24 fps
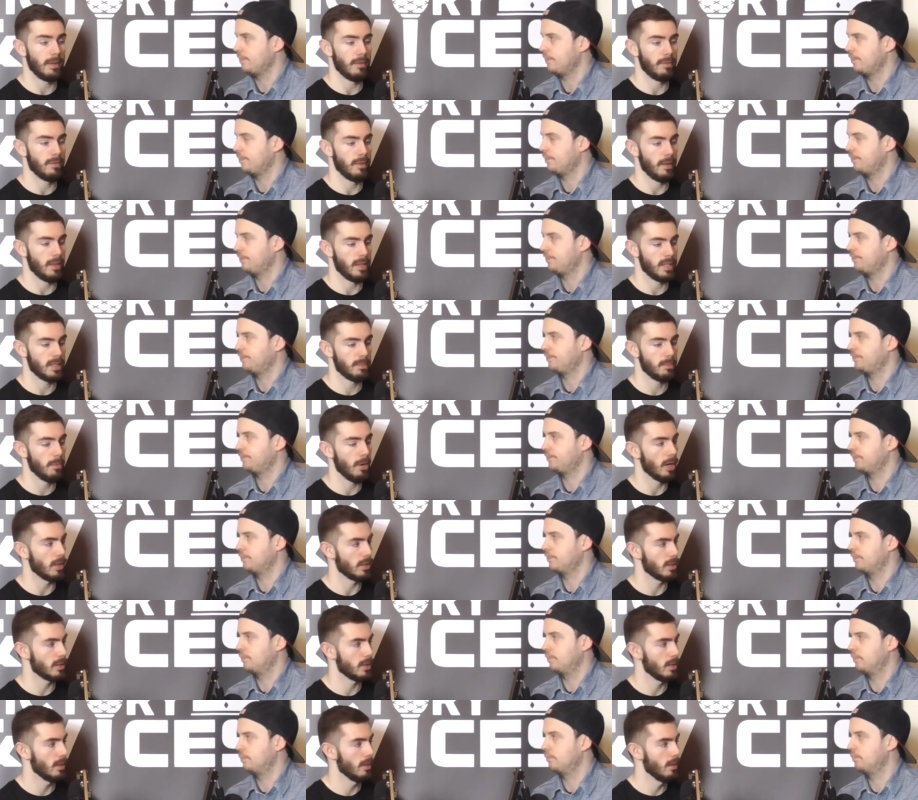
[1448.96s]
Speaker 1: be a fifth
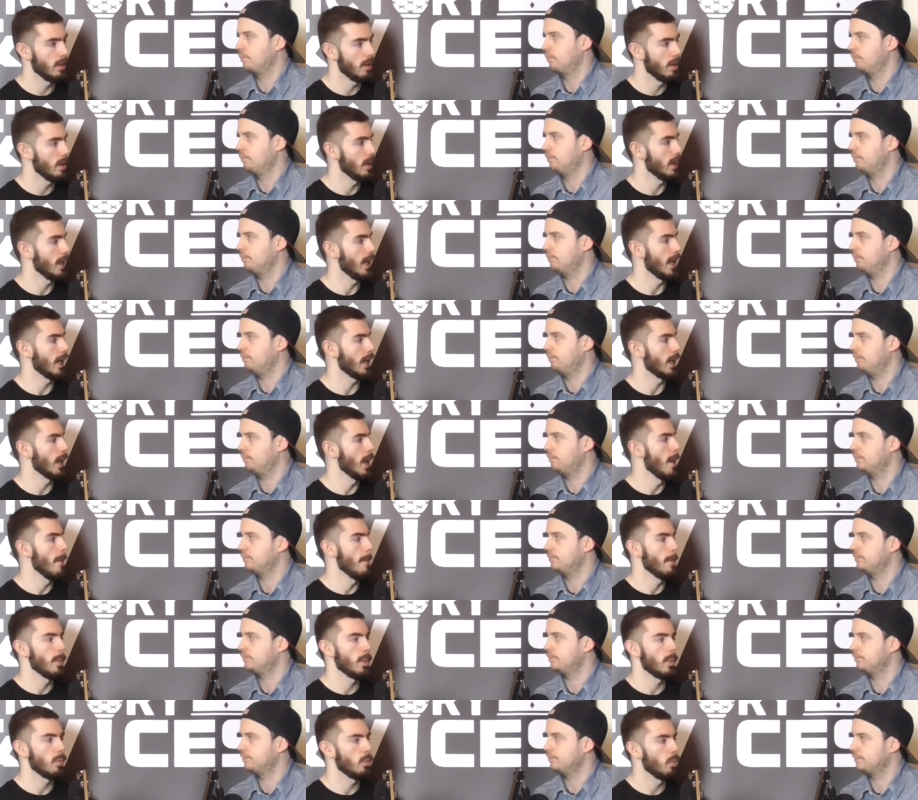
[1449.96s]
spot. Like
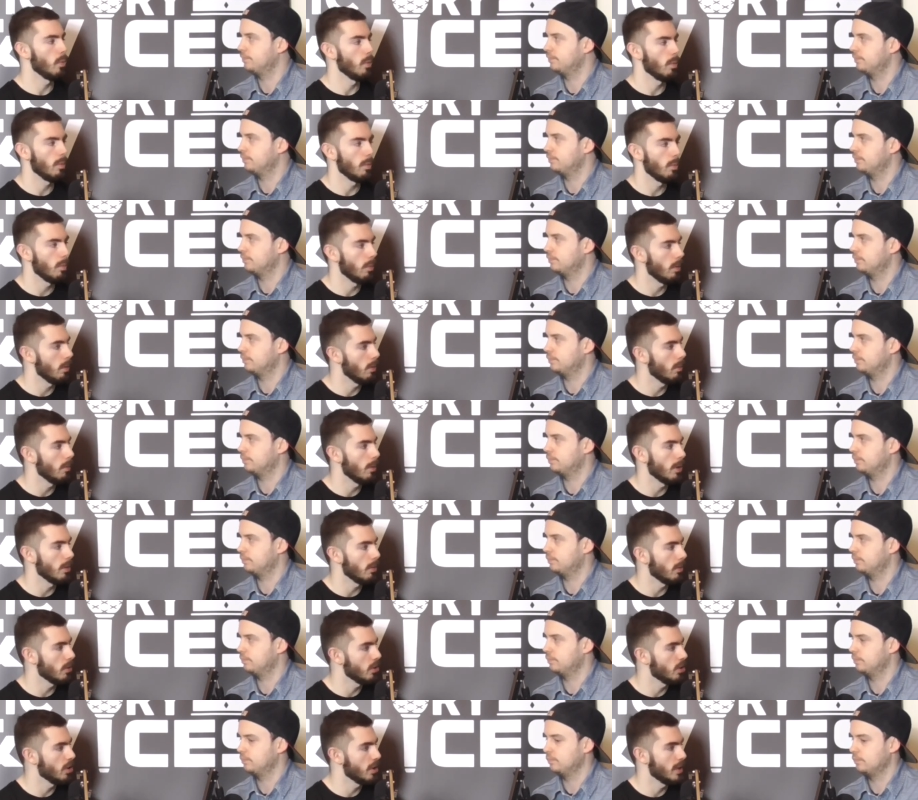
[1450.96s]
what, what
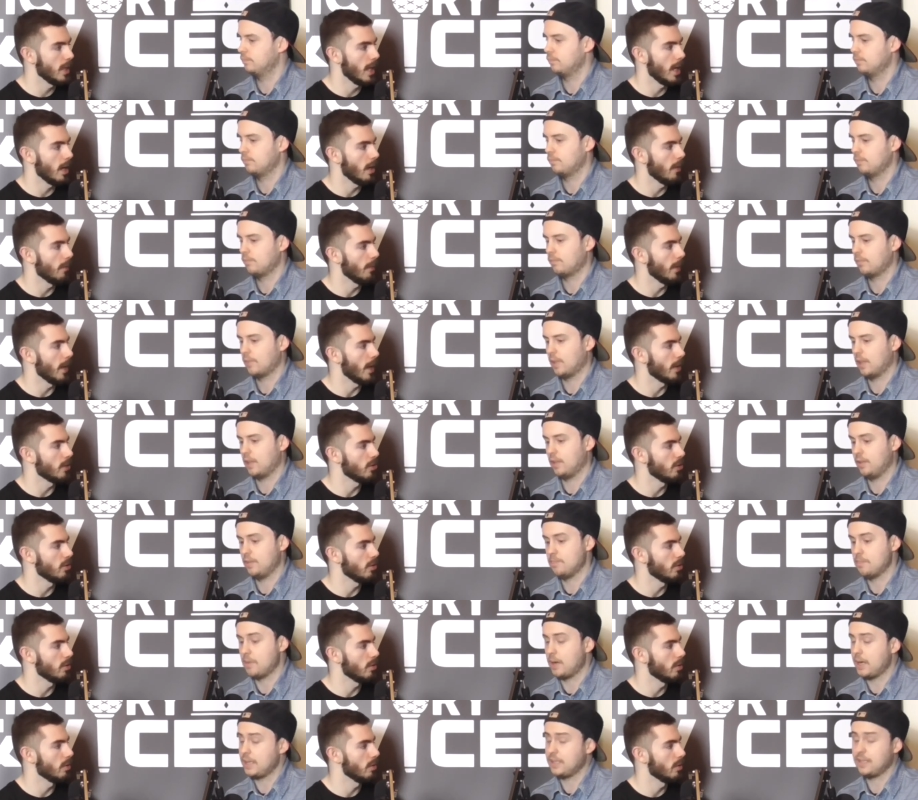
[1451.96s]
what's your take on that?
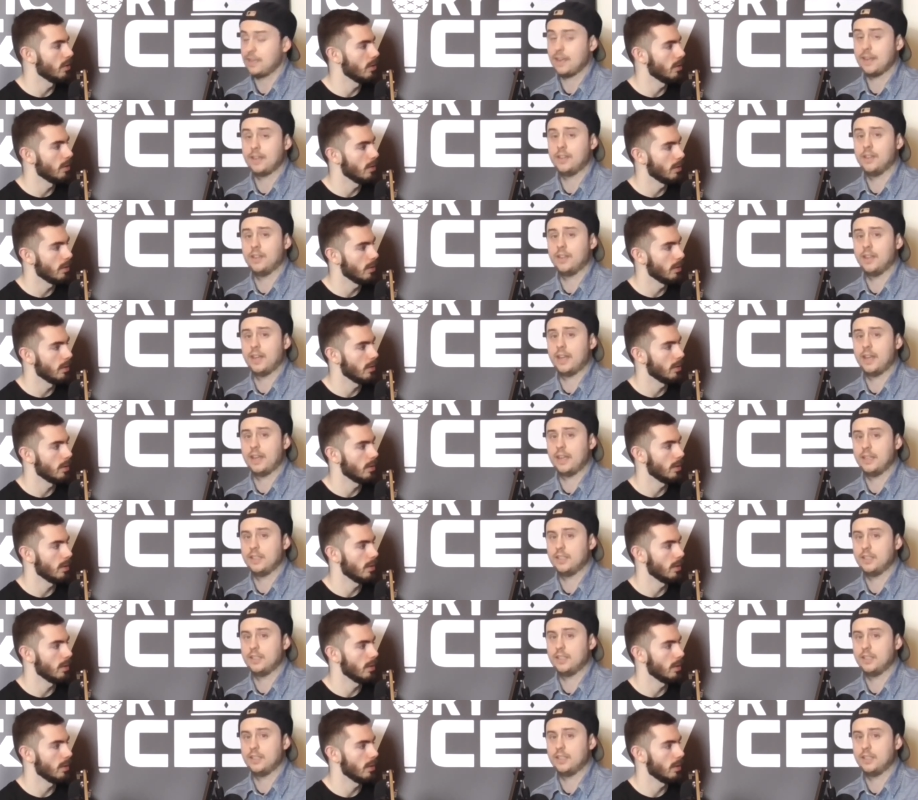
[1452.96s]
You My
Speaker 2: take on that